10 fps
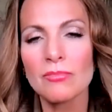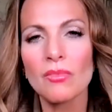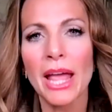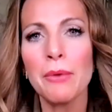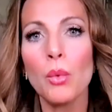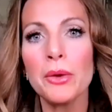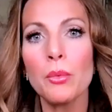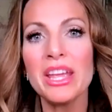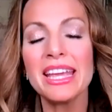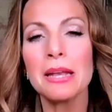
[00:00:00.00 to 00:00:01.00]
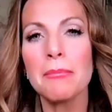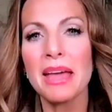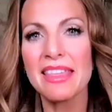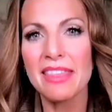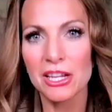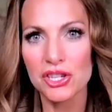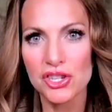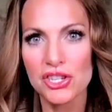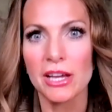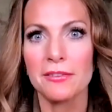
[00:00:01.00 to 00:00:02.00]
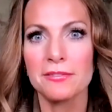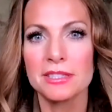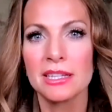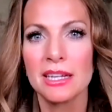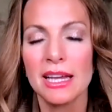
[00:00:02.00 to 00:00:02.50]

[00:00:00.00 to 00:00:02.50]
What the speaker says: And when we can make that shift